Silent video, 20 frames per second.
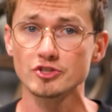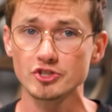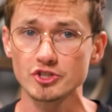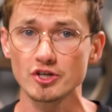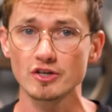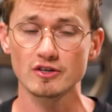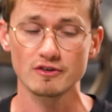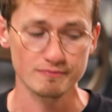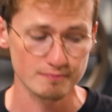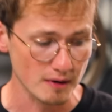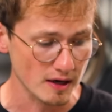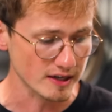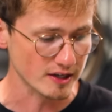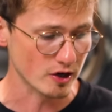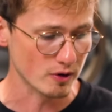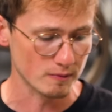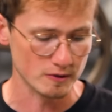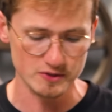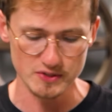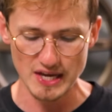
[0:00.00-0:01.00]
chunk of money,
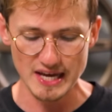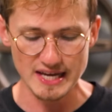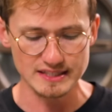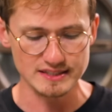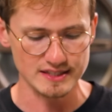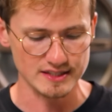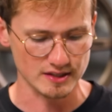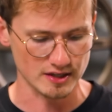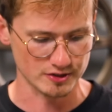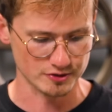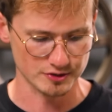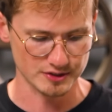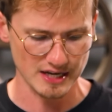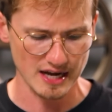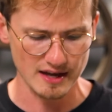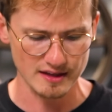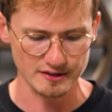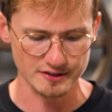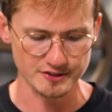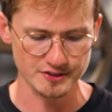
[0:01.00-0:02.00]
almost
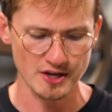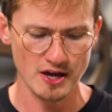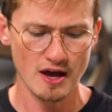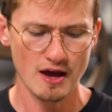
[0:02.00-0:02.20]
$1,800.